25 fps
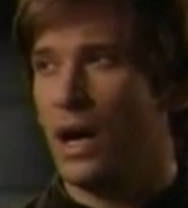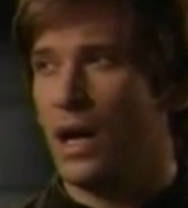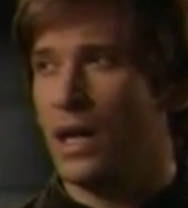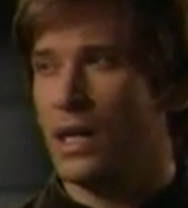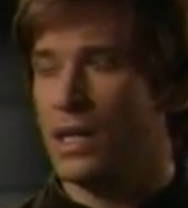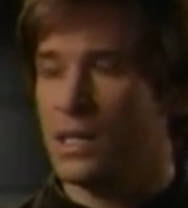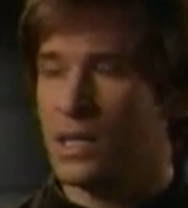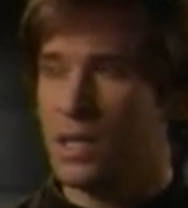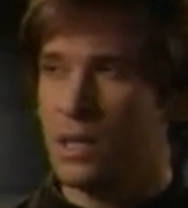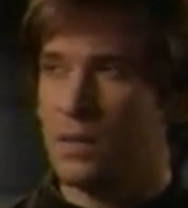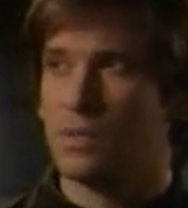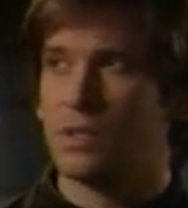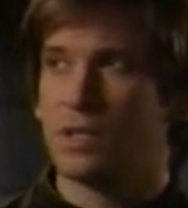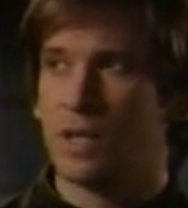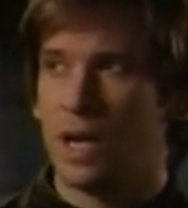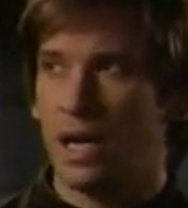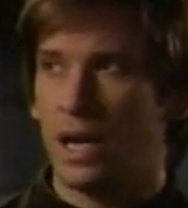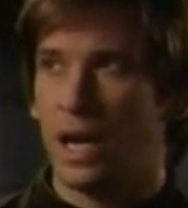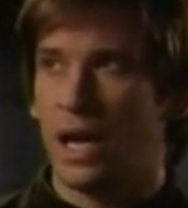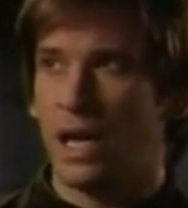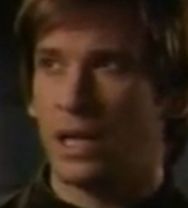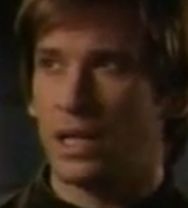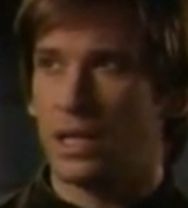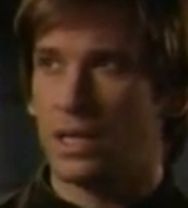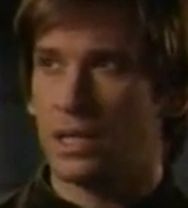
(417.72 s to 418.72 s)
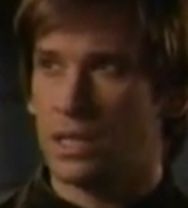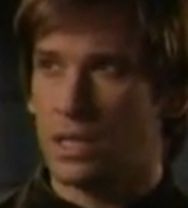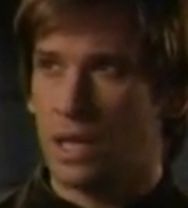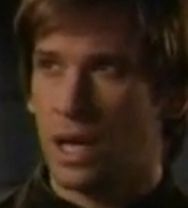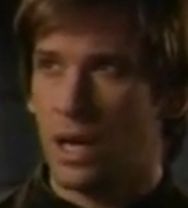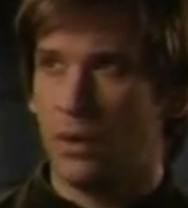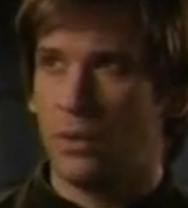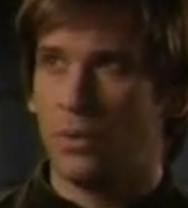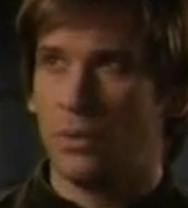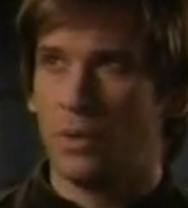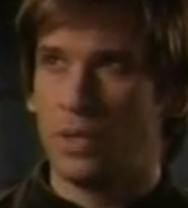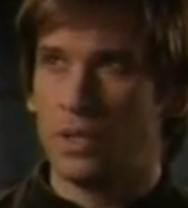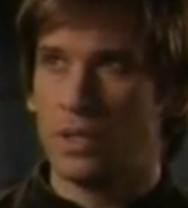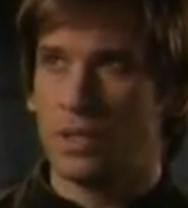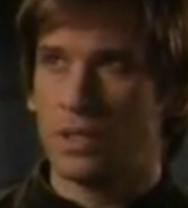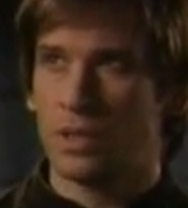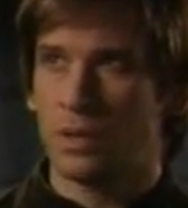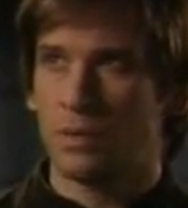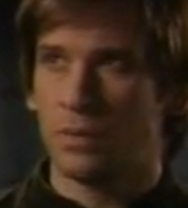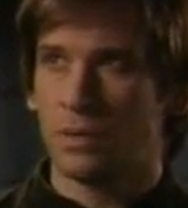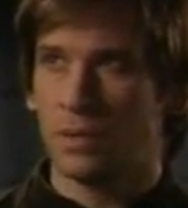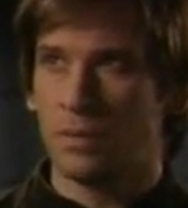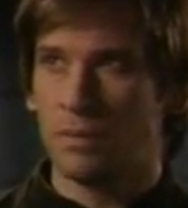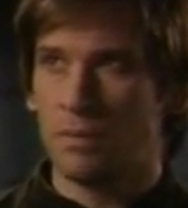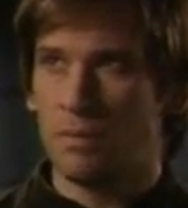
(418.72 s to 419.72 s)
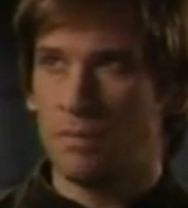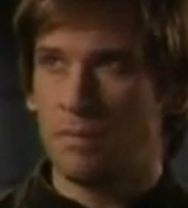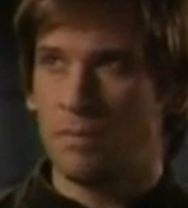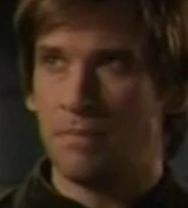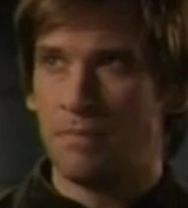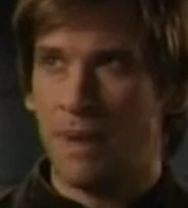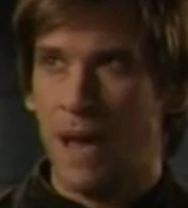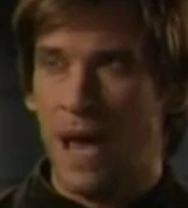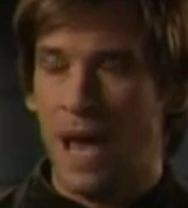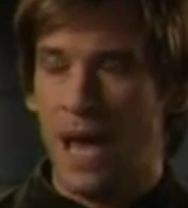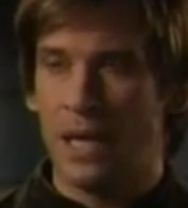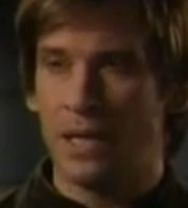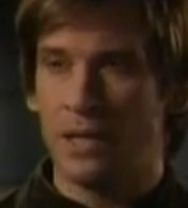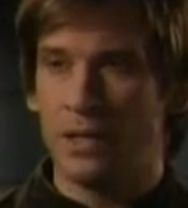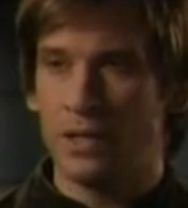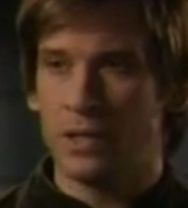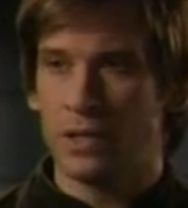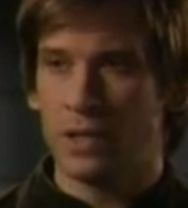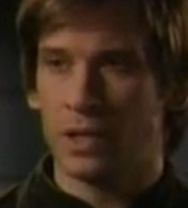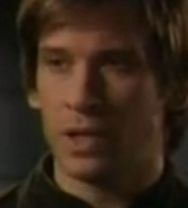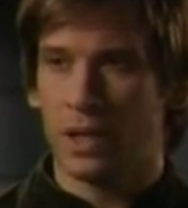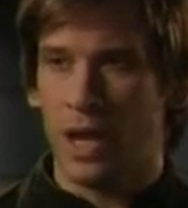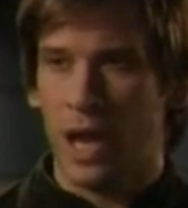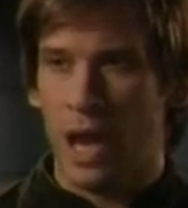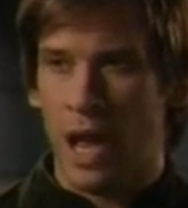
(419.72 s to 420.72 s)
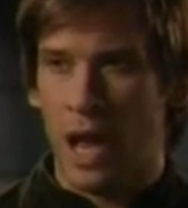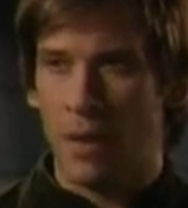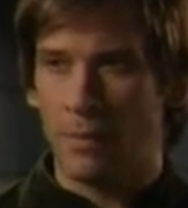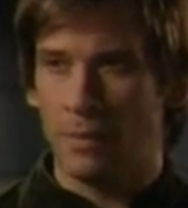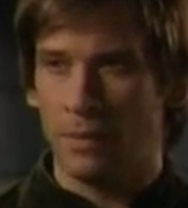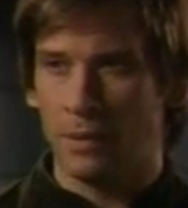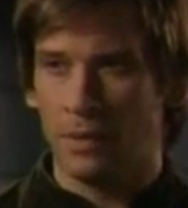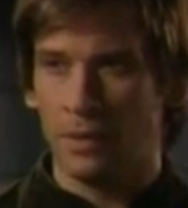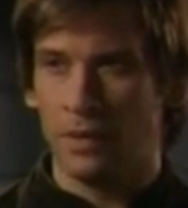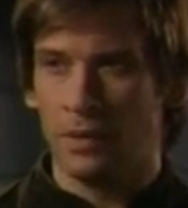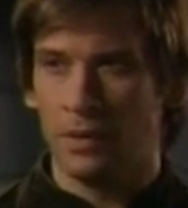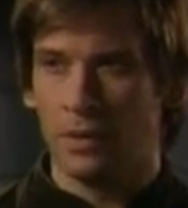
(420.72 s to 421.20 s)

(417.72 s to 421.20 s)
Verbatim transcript: It seems like I can tell when something bad is gonna happen.